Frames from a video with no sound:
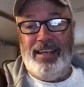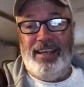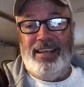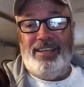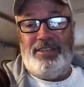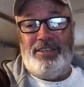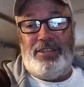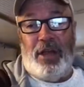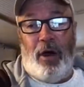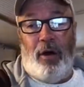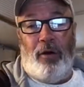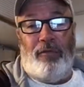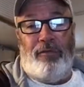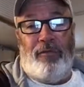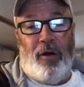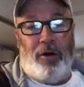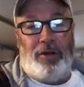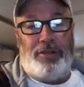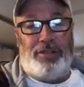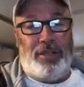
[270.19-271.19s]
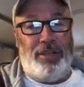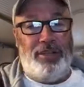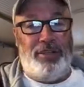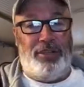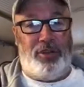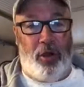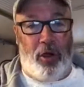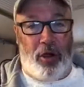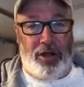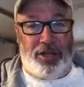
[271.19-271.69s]
So, Folkston,
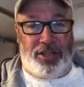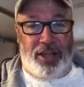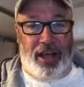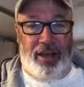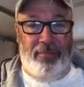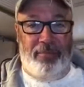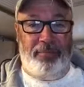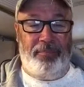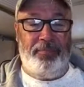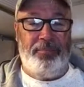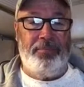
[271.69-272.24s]
Georgia,